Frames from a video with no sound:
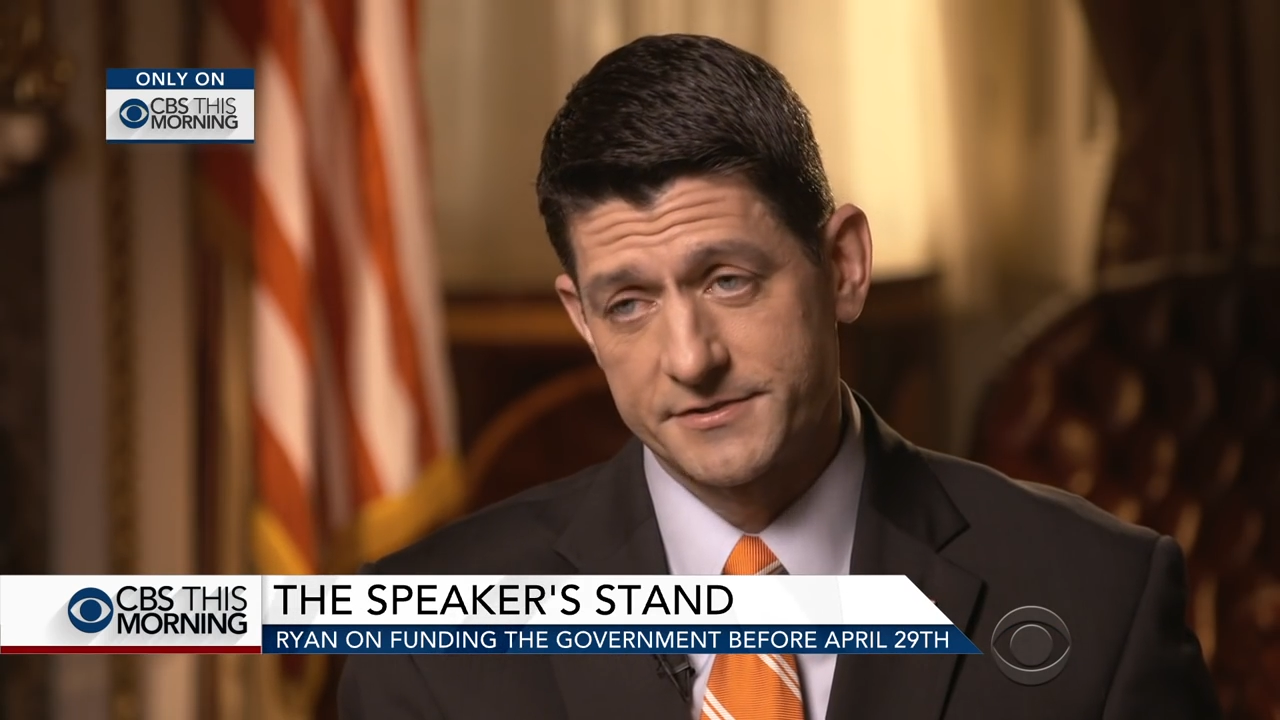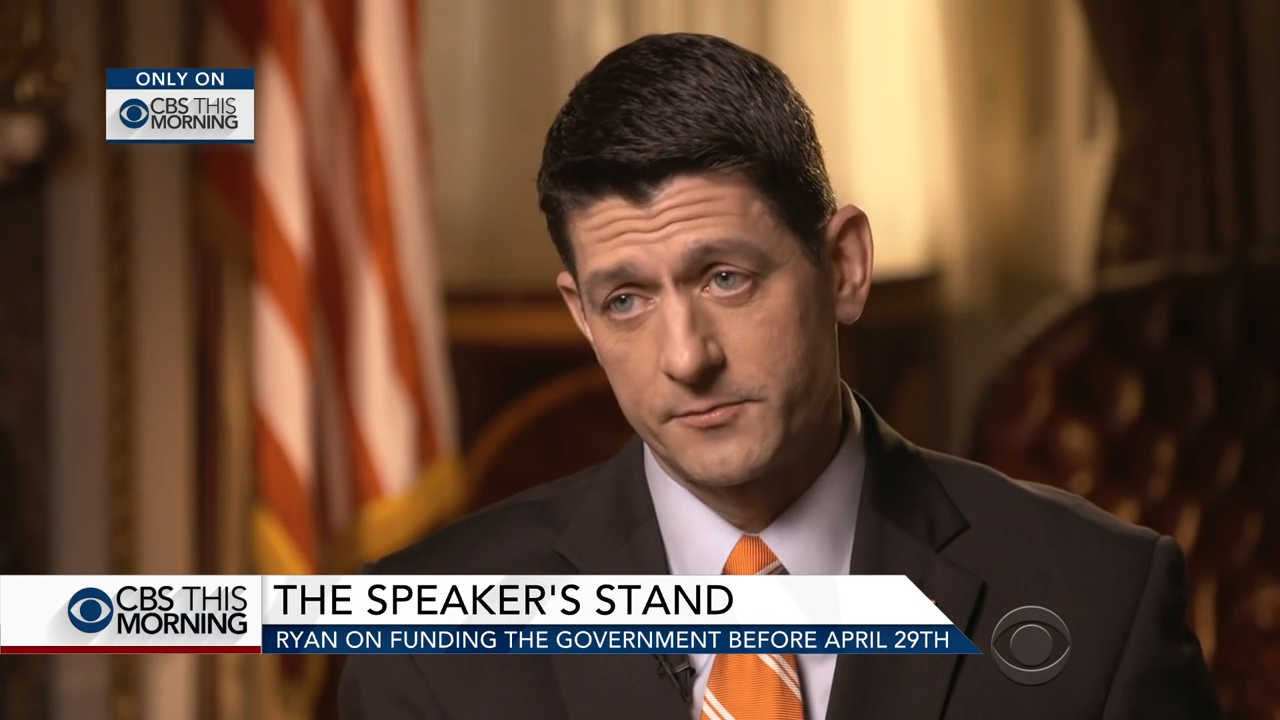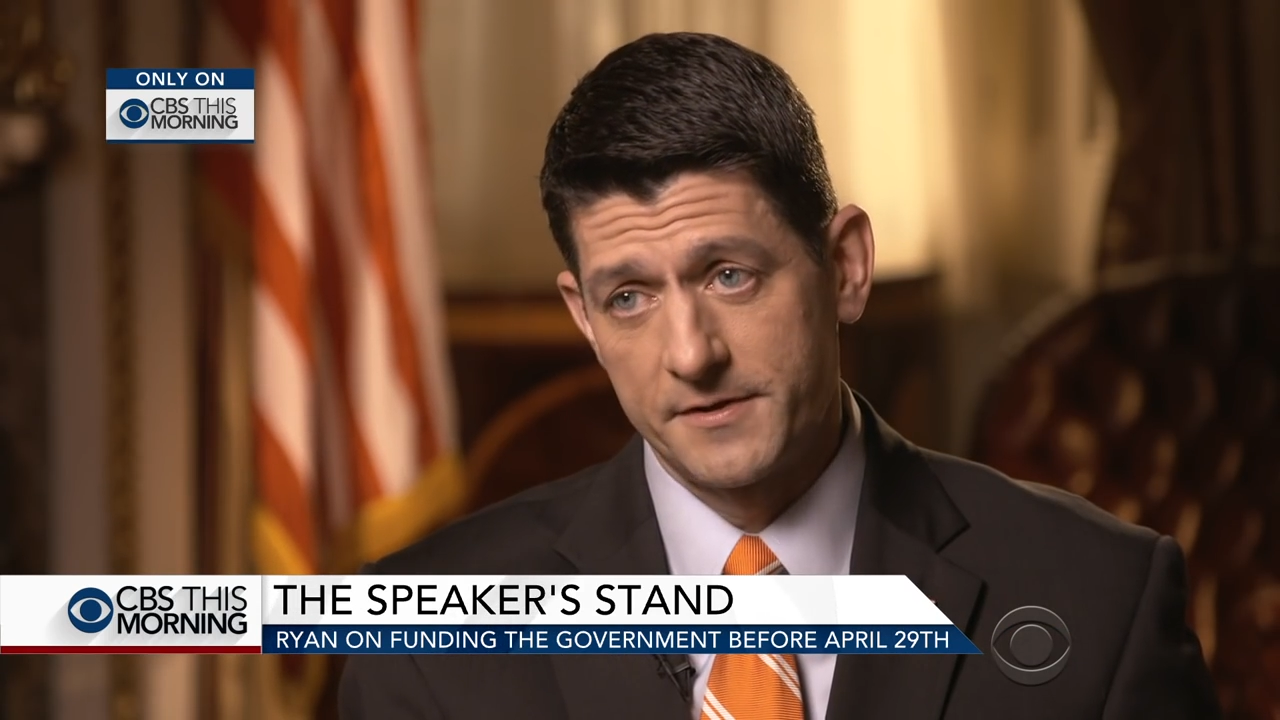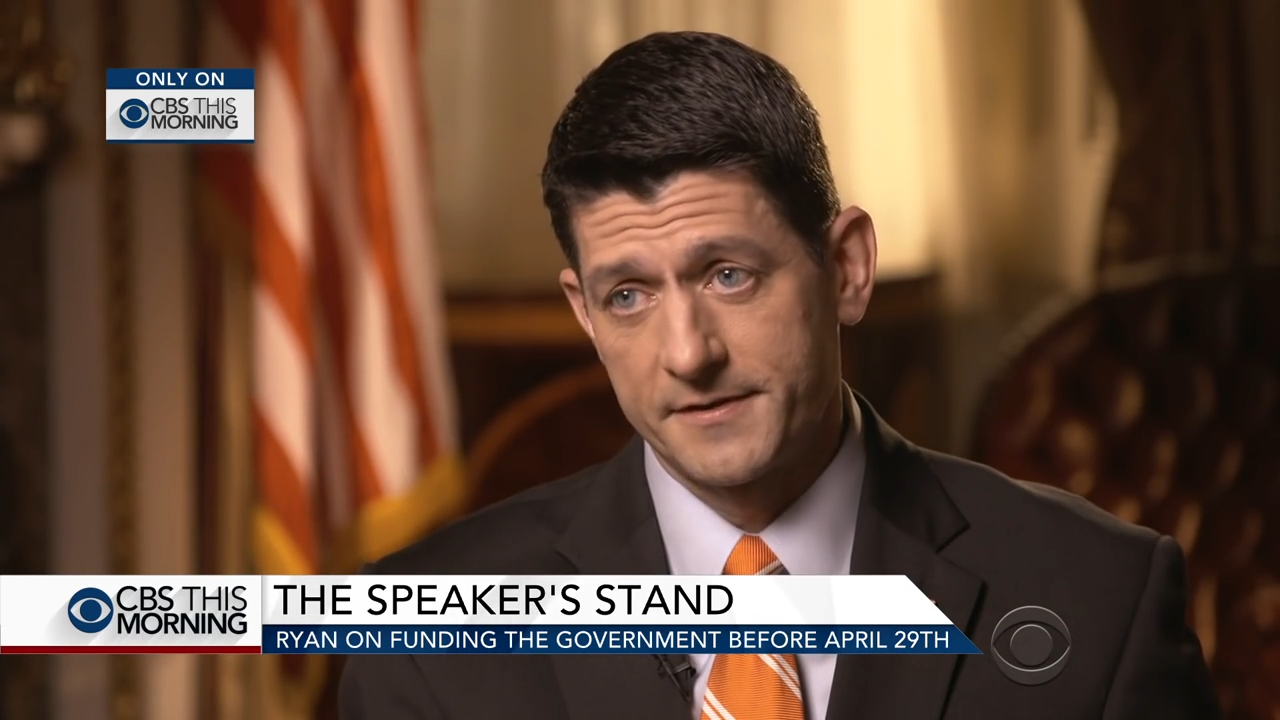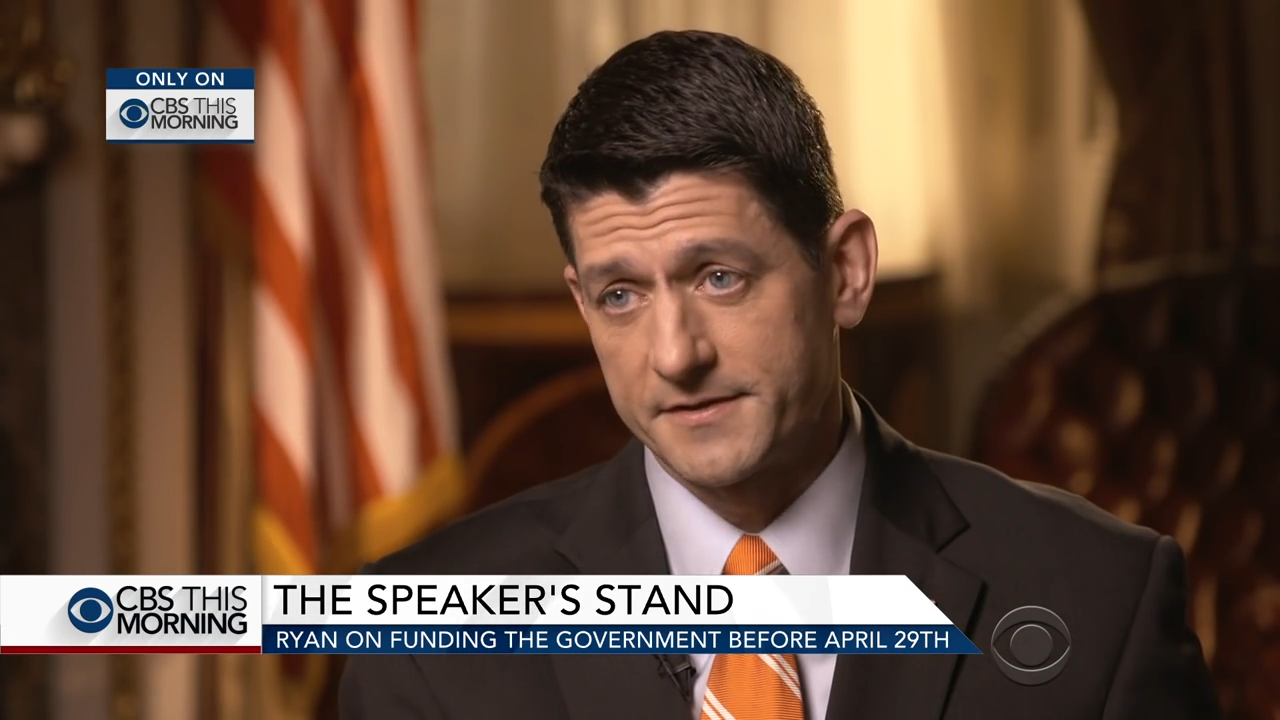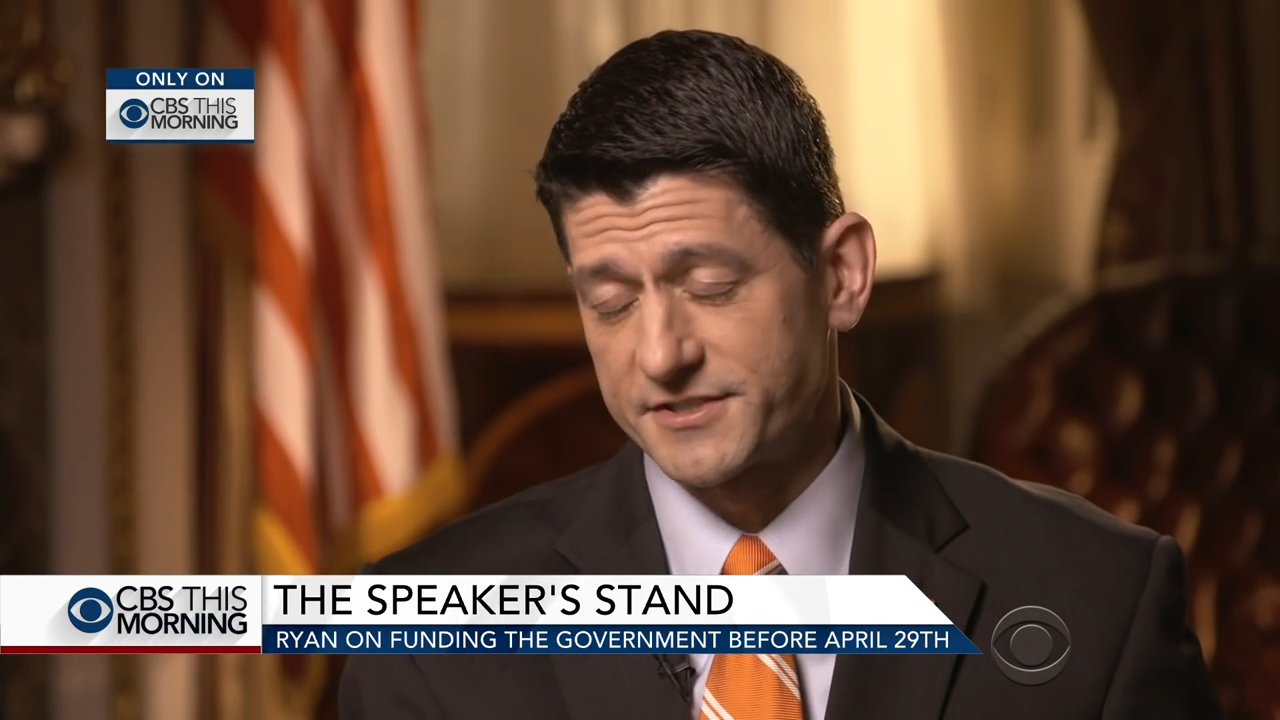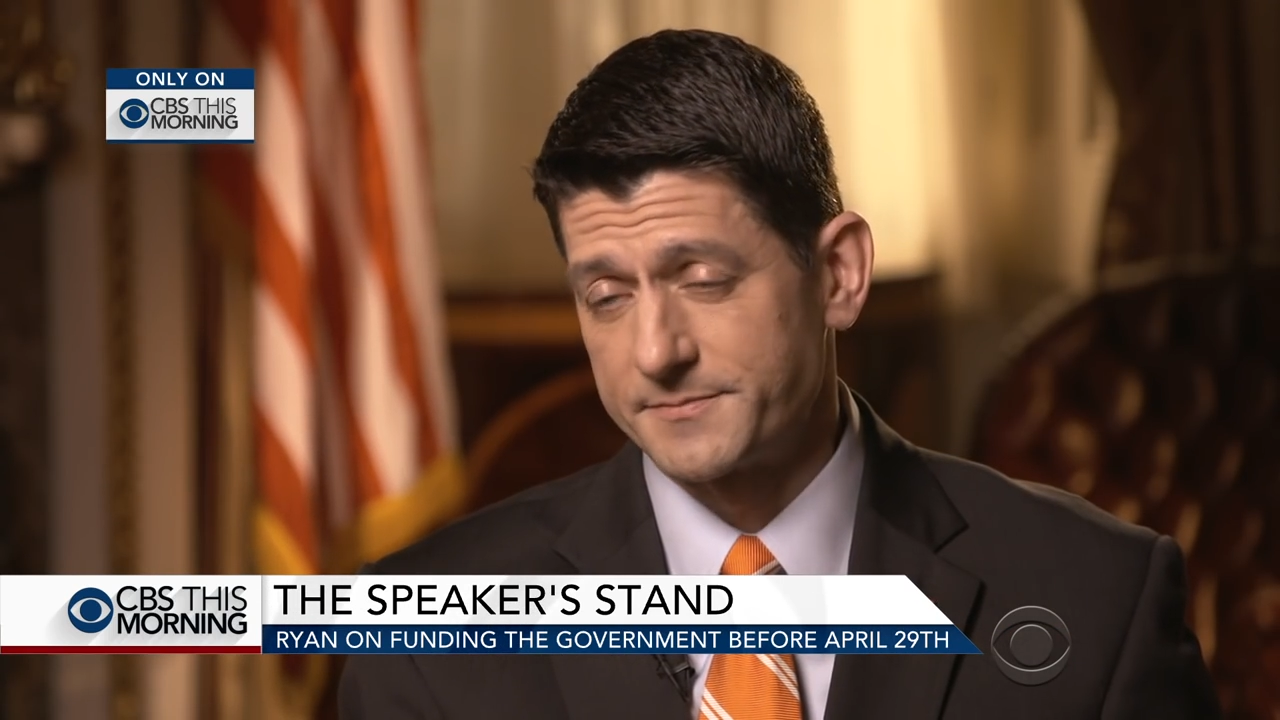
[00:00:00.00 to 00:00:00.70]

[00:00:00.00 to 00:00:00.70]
So we think the,